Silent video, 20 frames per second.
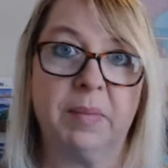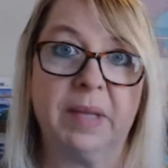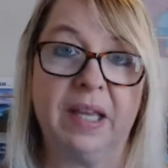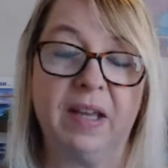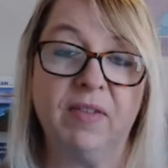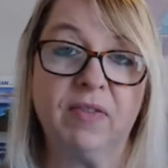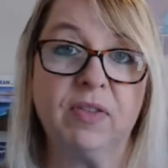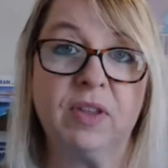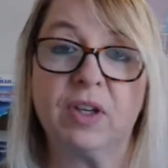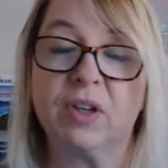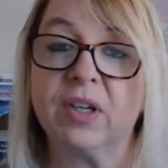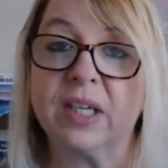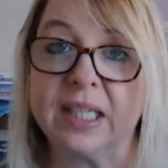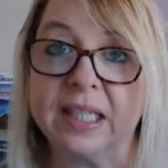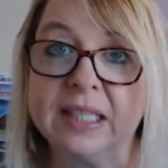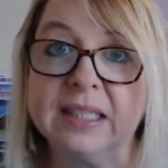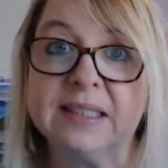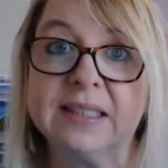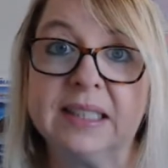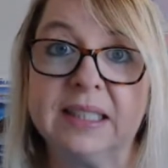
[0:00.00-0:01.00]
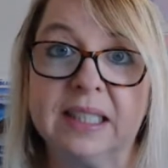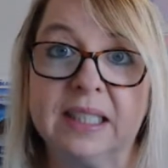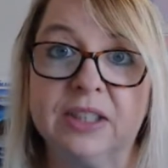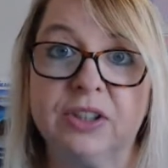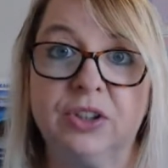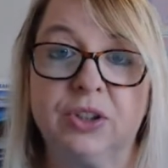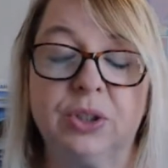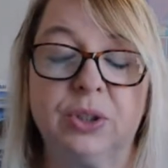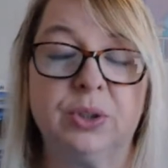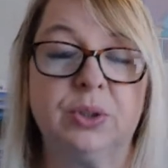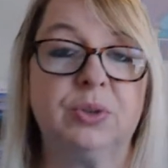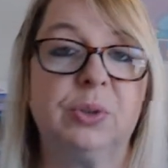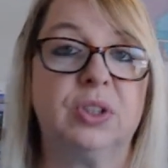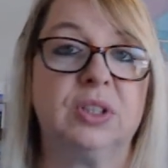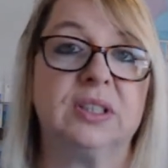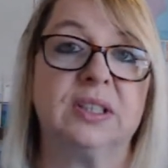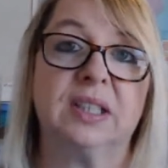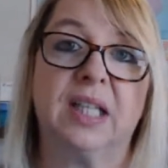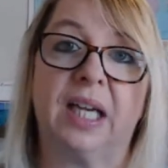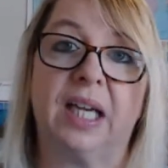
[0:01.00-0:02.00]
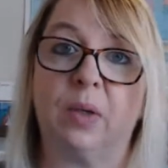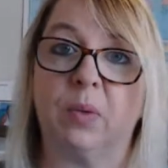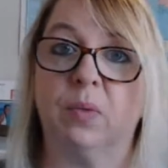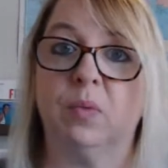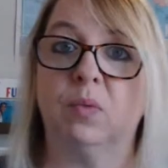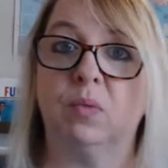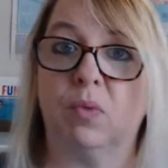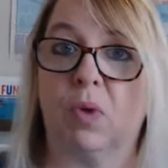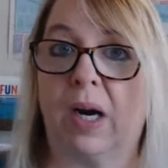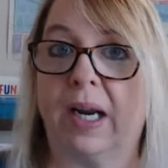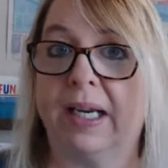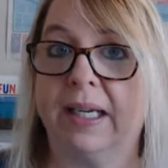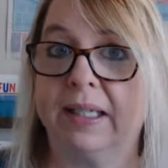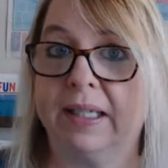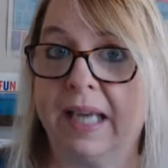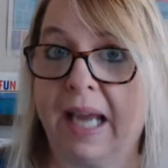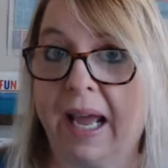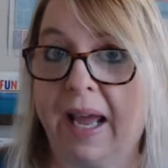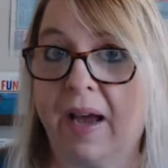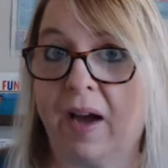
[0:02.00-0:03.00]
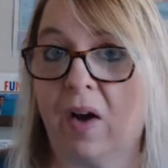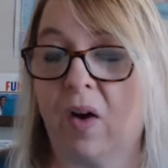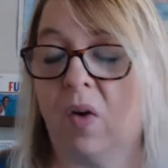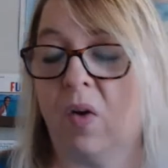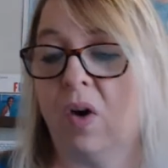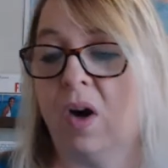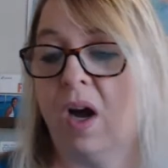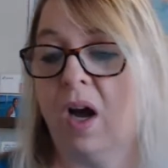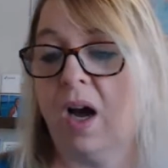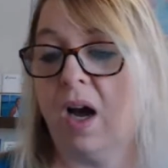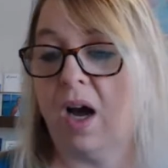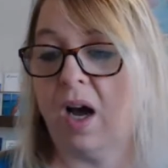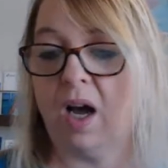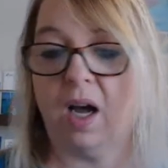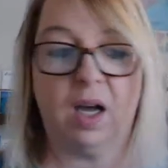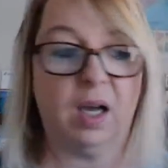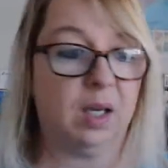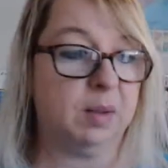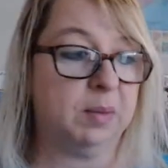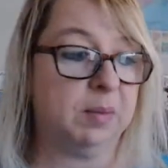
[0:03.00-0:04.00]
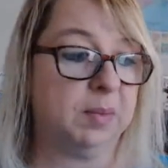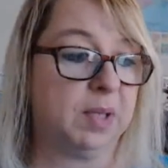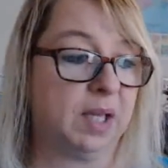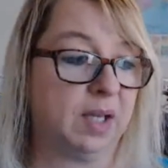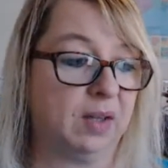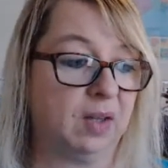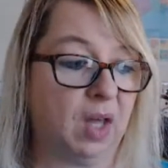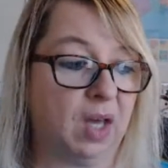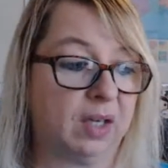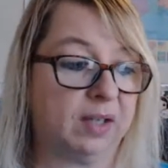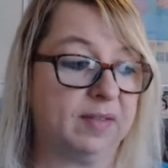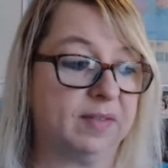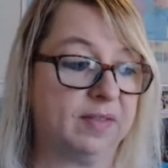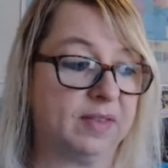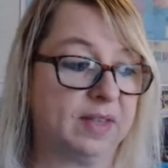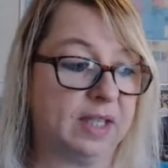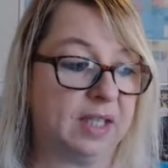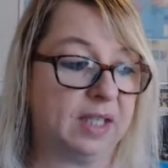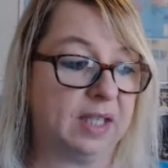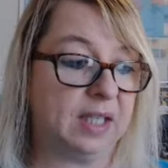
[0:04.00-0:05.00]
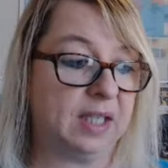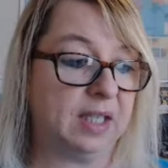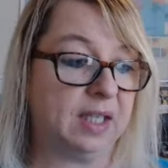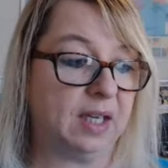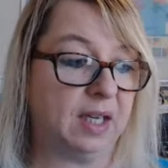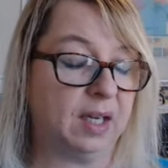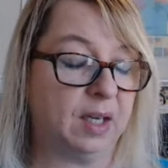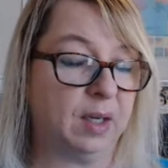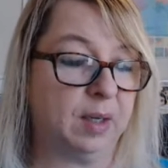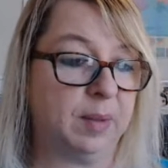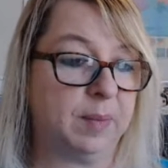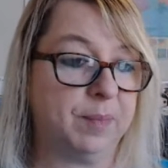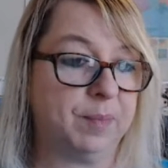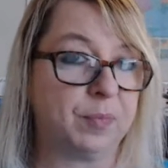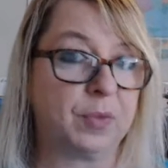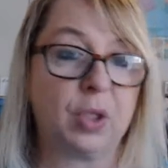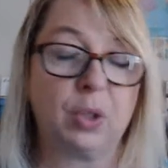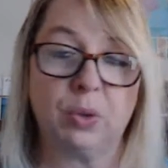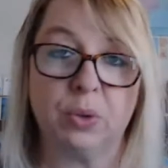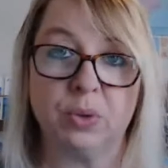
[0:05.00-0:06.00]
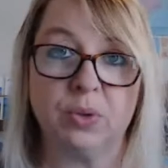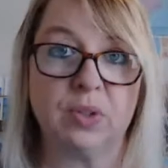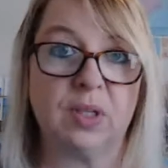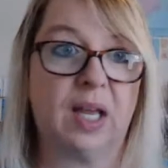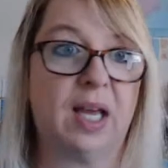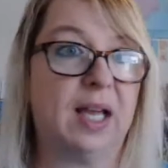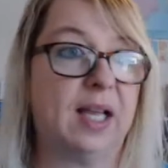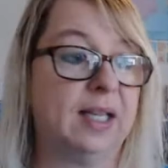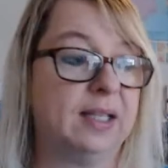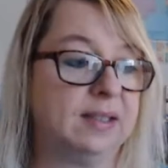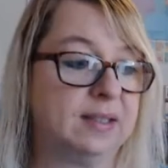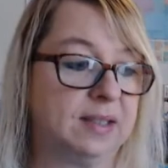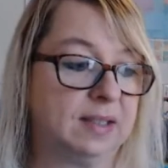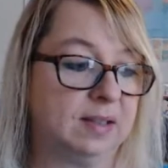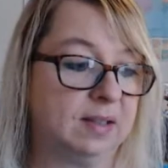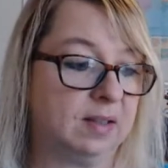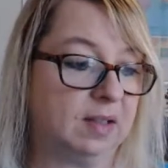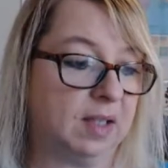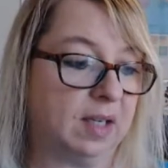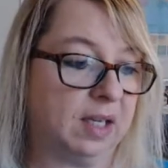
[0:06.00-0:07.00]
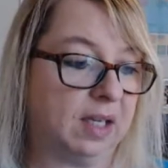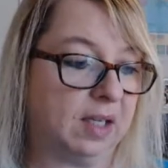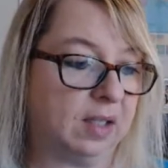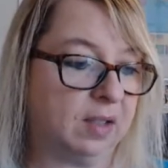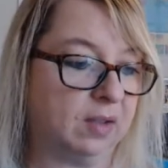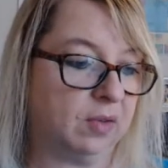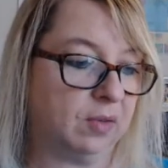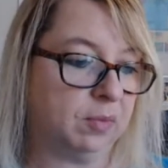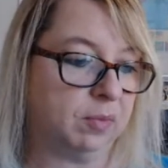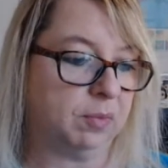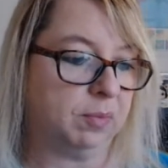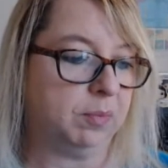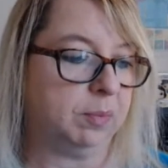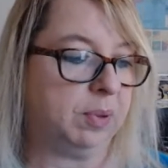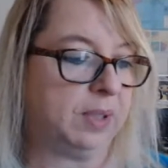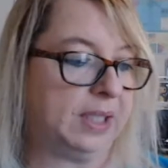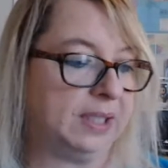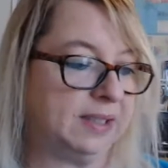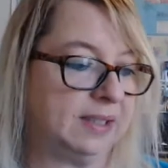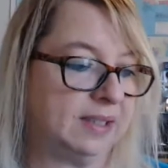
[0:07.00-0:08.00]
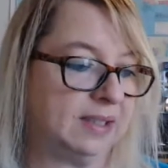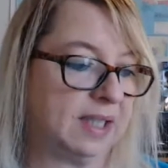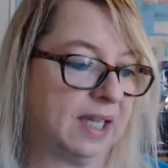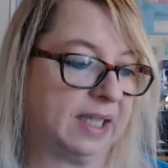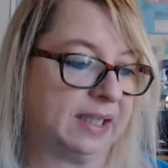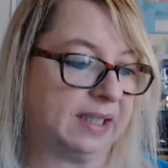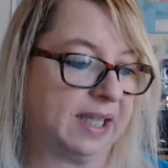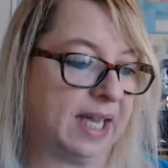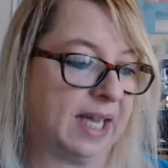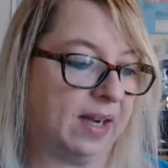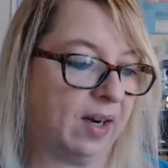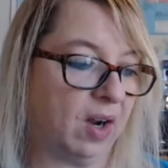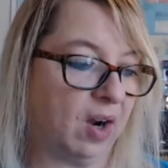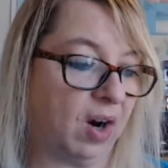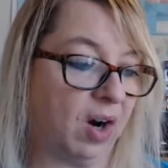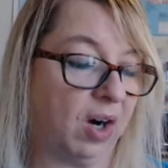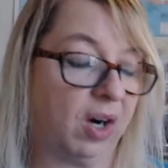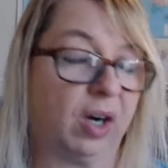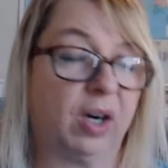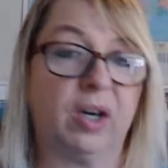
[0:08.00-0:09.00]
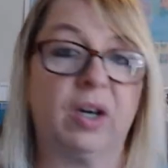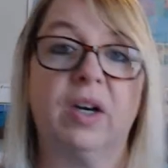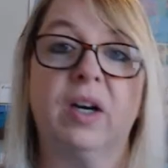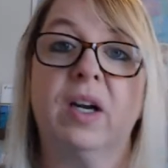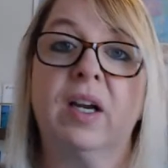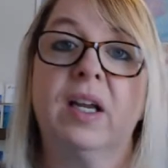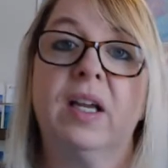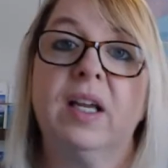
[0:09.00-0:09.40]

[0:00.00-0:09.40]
If there is an issue, just like right now, a lot of the cruise lines and places like that are